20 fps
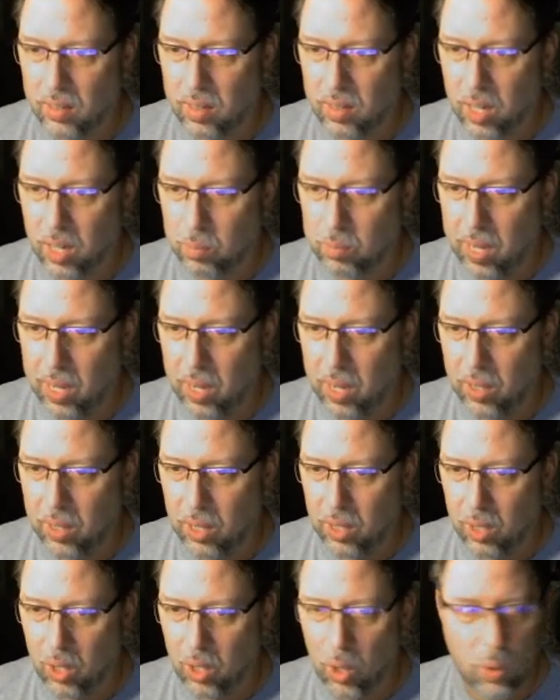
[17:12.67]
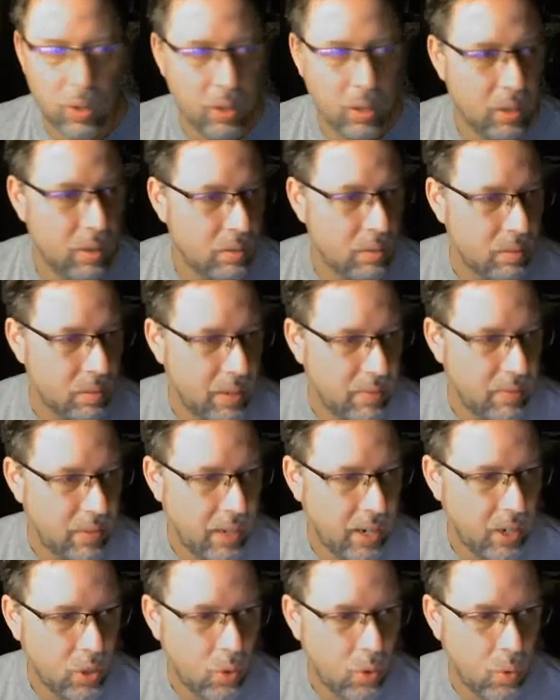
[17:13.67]
down in the lower left-hand
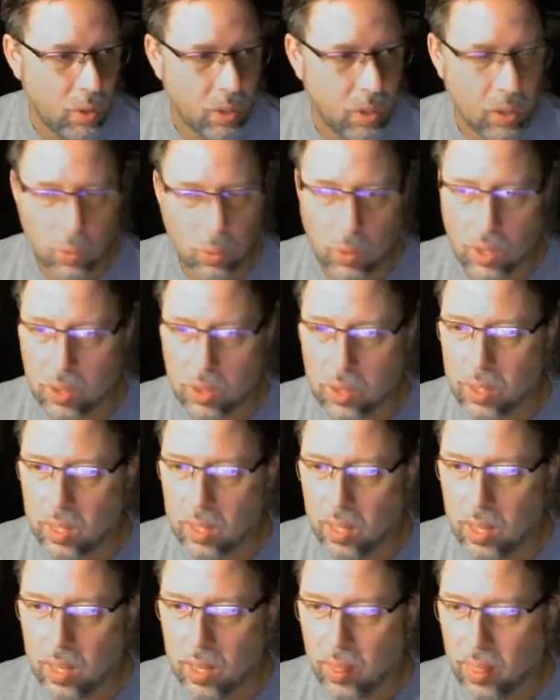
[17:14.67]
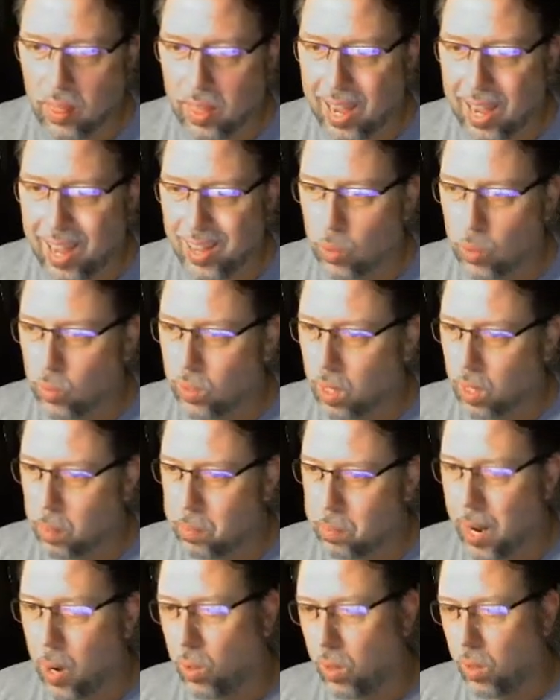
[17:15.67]
corner with the guy that we're going to power
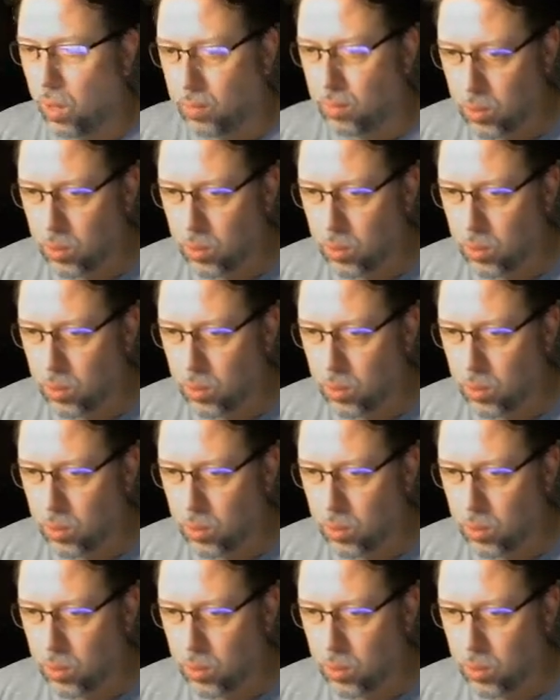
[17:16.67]
level.